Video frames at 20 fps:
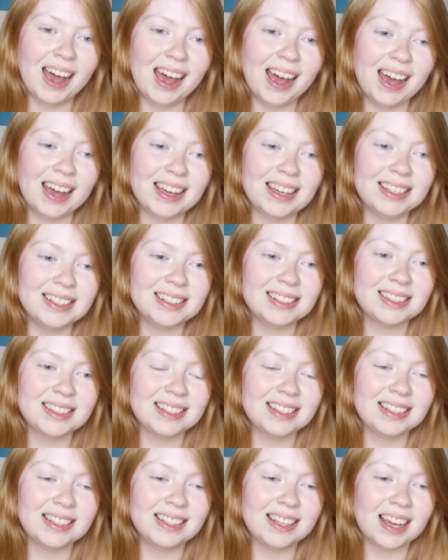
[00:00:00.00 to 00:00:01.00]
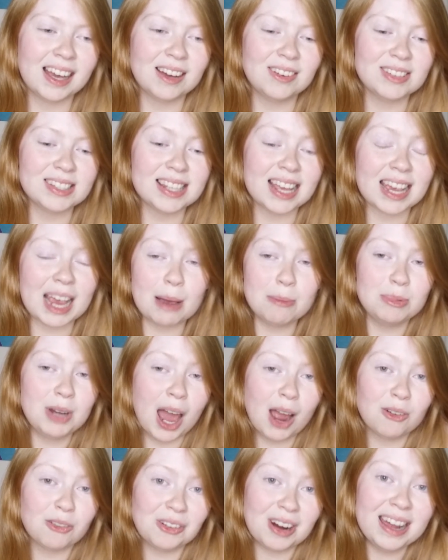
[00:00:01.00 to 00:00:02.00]
I was like, I'm
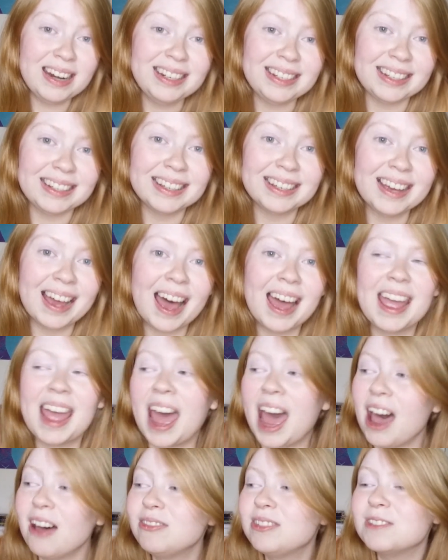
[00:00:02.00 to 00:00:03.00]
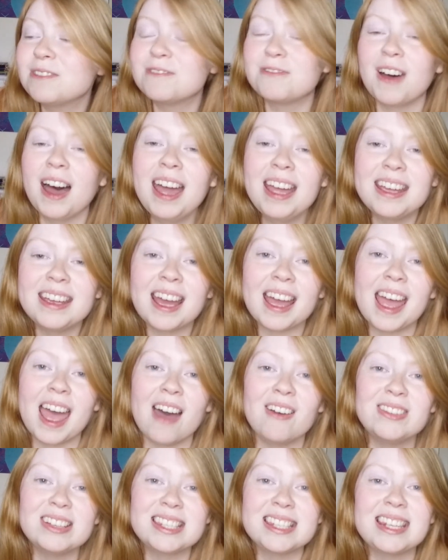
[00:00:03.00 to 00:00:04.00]
not ready. I have to fight. I
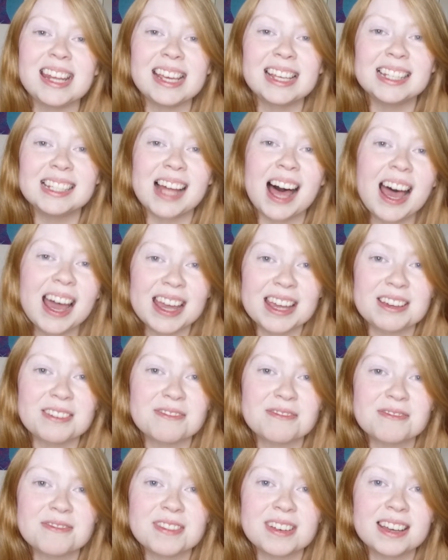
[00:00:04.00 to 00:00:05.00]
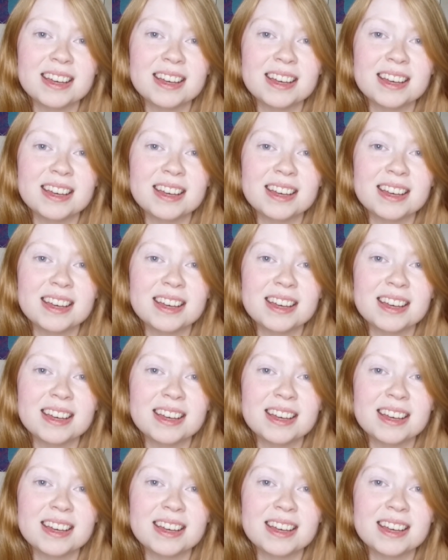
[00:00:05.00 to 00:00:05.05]
have to stay alive.